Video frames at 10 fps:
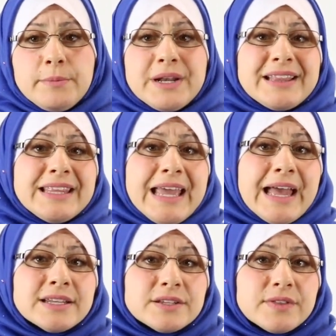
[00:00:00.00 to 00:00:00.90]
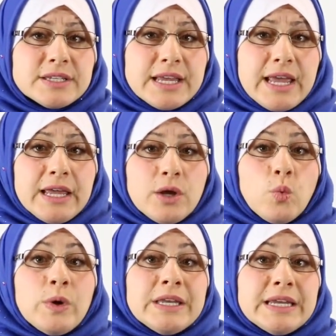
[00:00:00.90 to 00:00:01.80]
But at the end of the day,
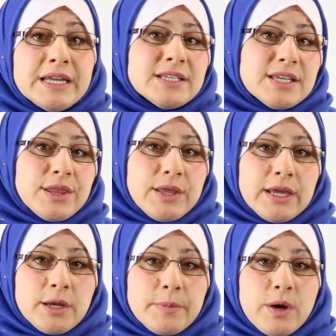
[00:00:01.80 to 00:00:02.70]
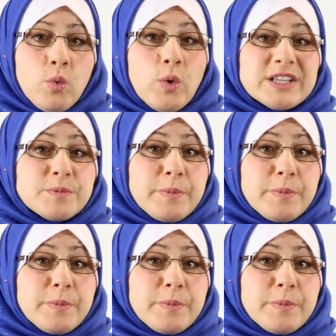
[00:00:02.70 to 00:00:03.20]
we need to think about what's